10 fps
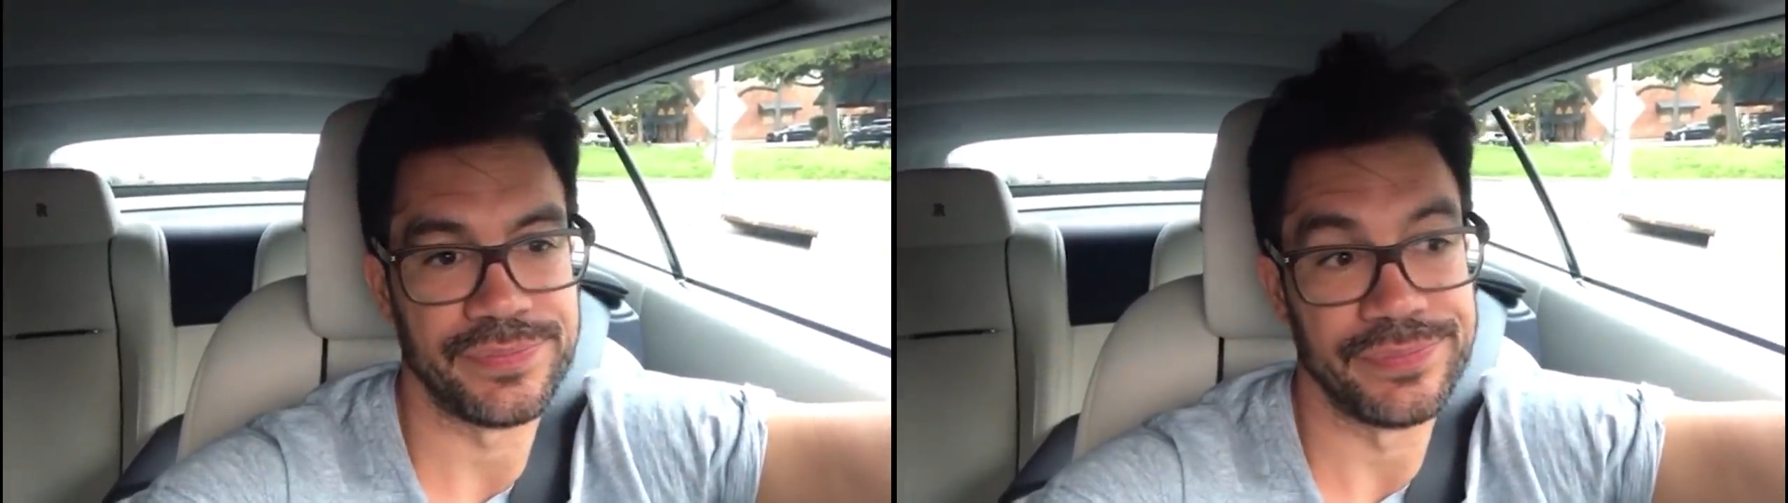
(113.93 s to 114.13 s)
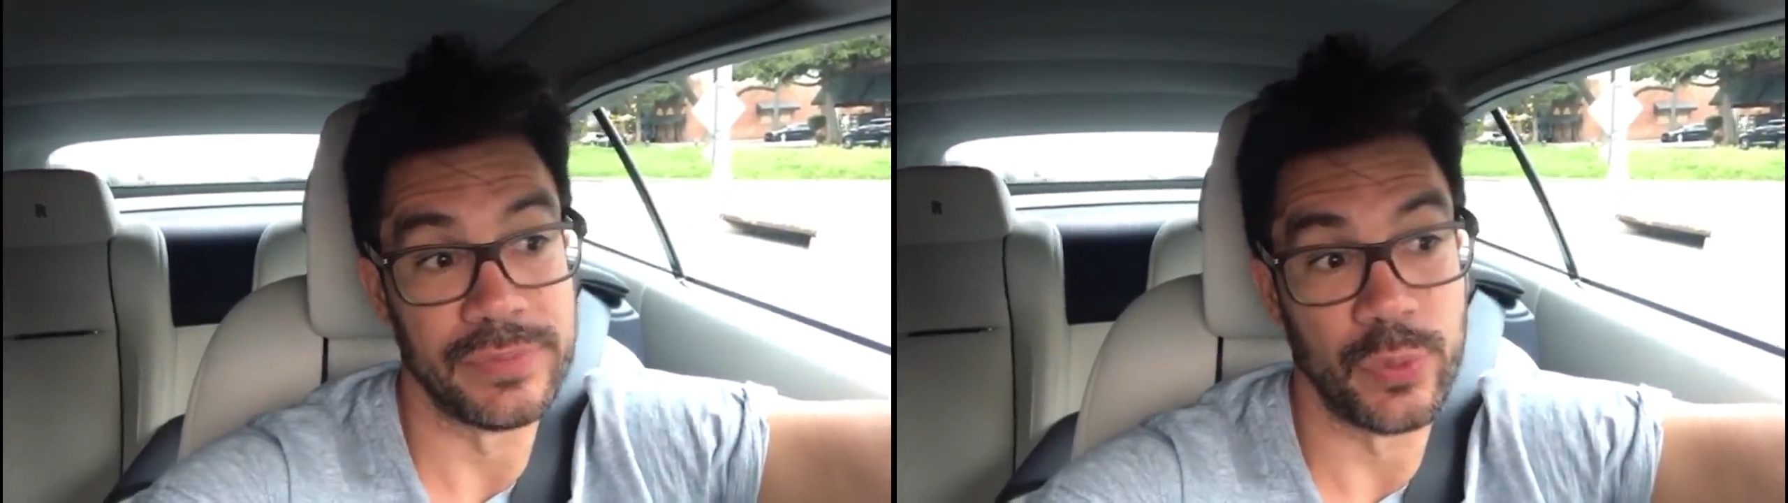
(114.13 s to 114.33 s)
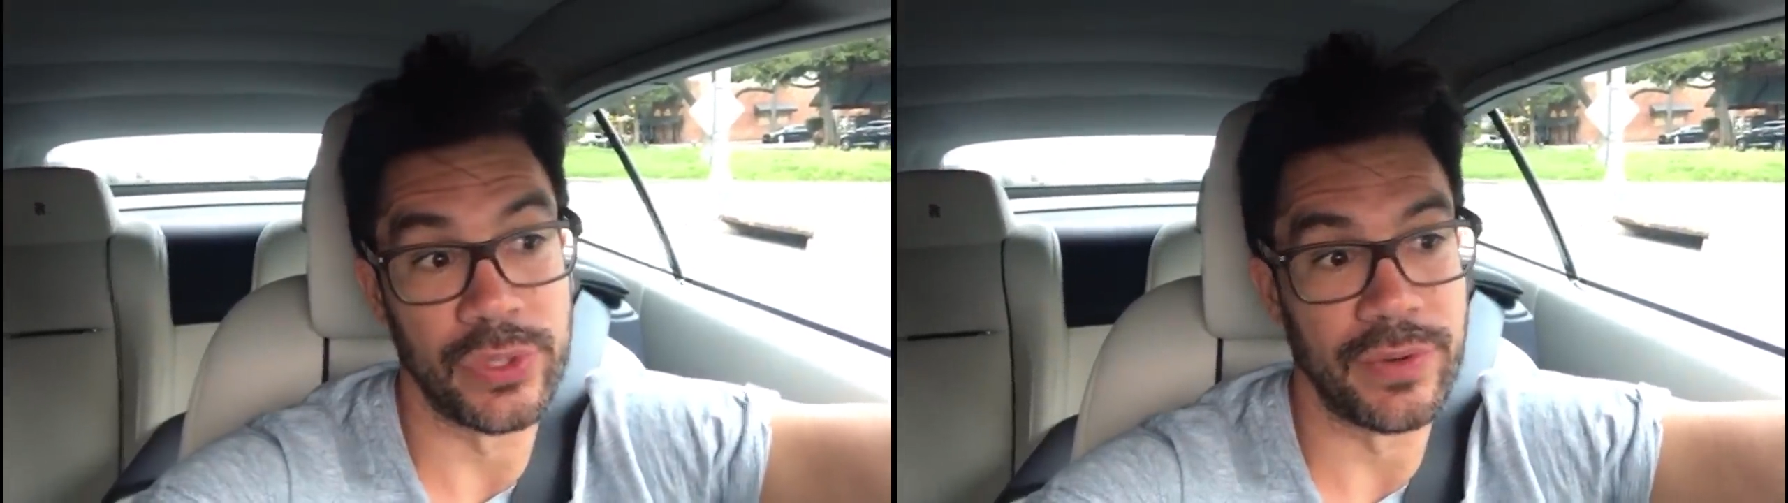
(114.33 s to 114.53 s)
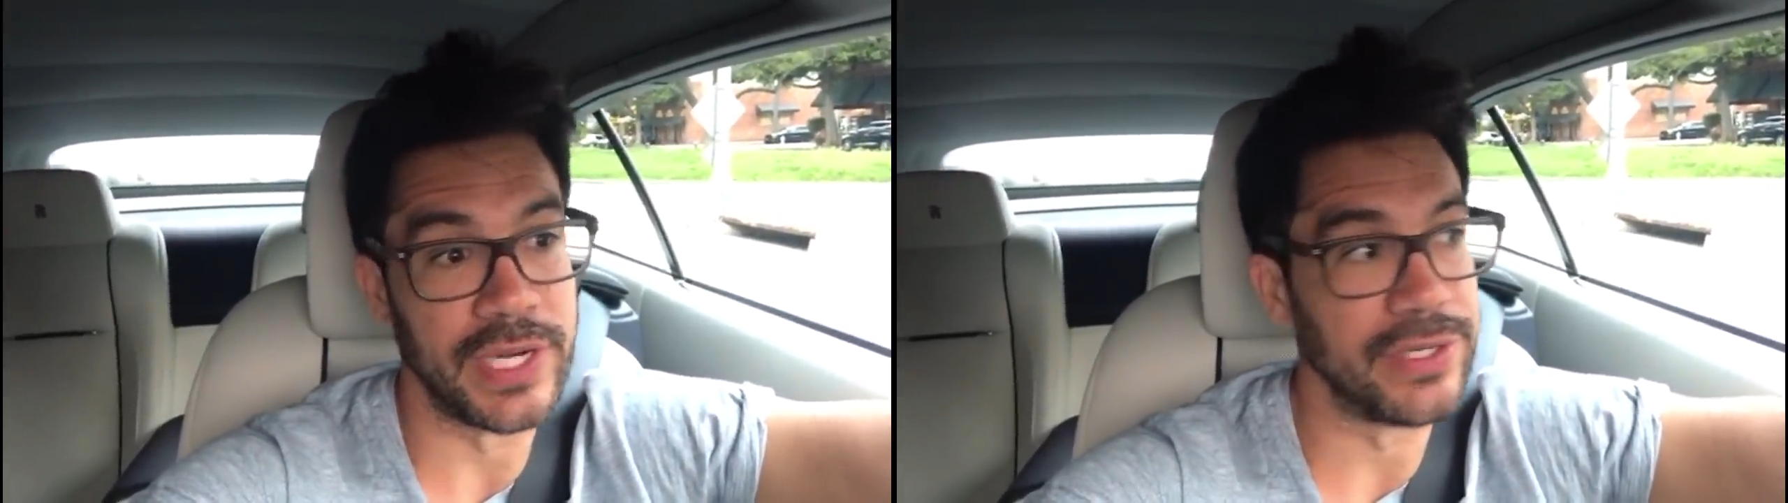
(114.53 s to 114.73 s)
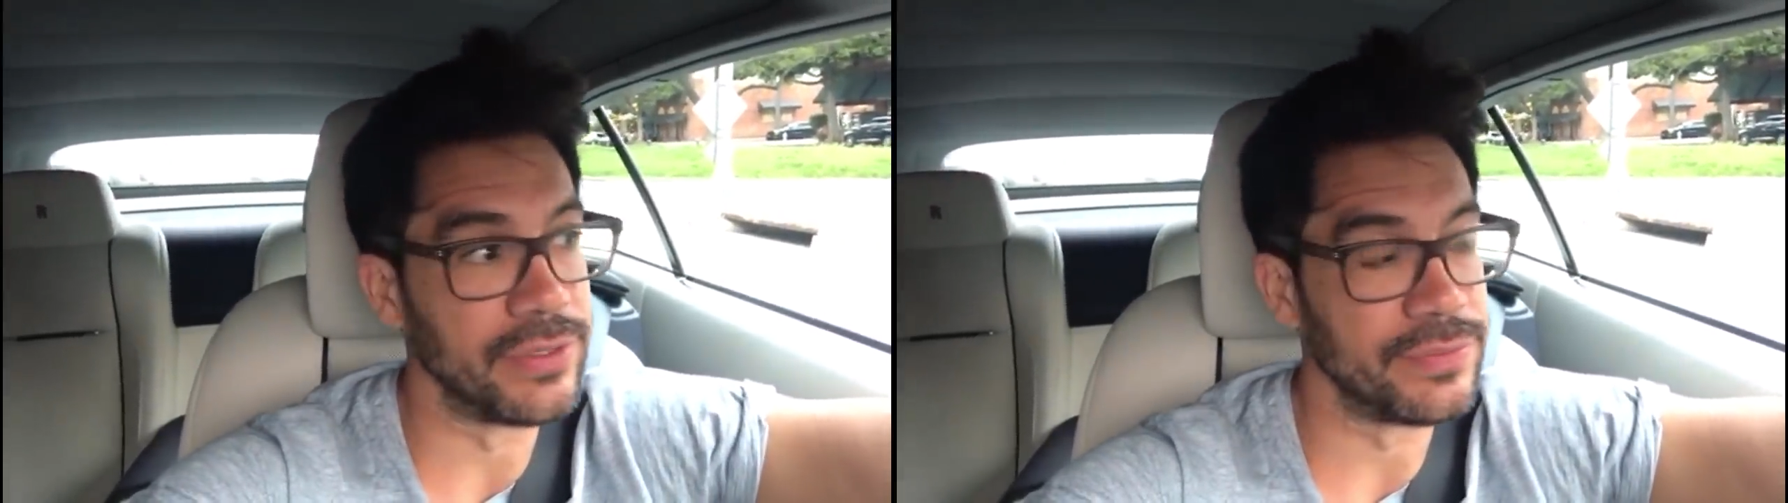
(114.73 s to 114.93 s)
but what do
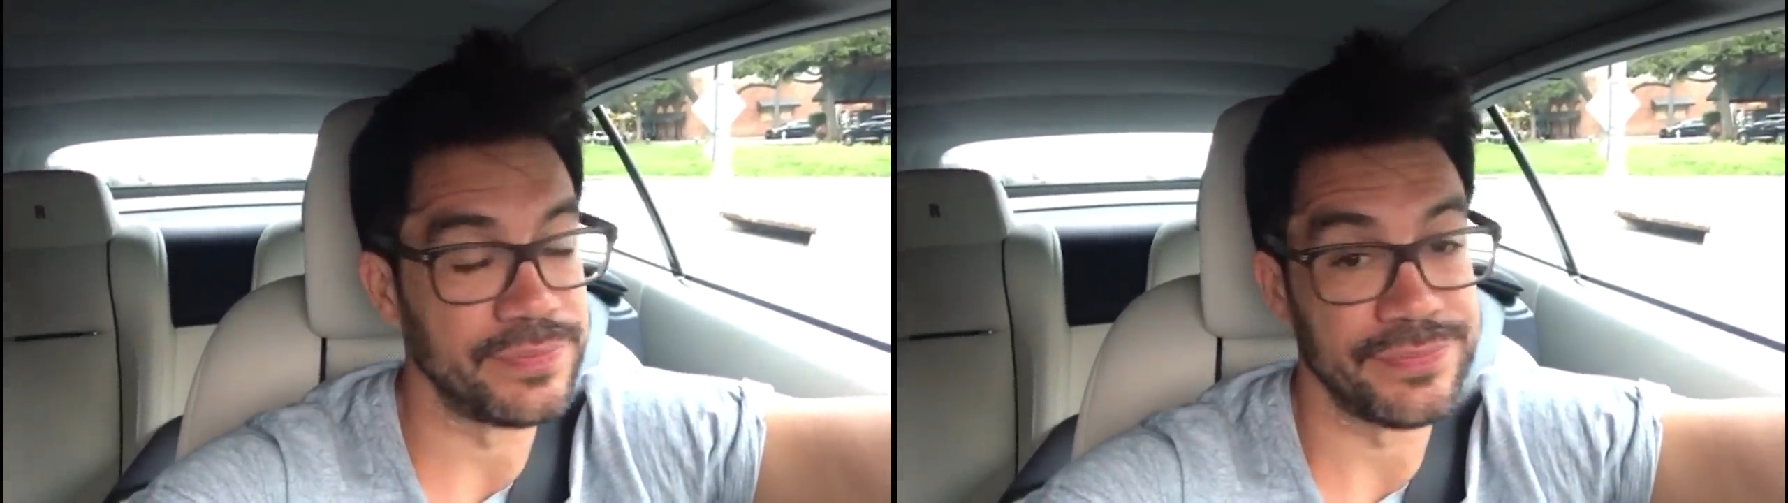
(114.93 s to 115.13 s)
I know?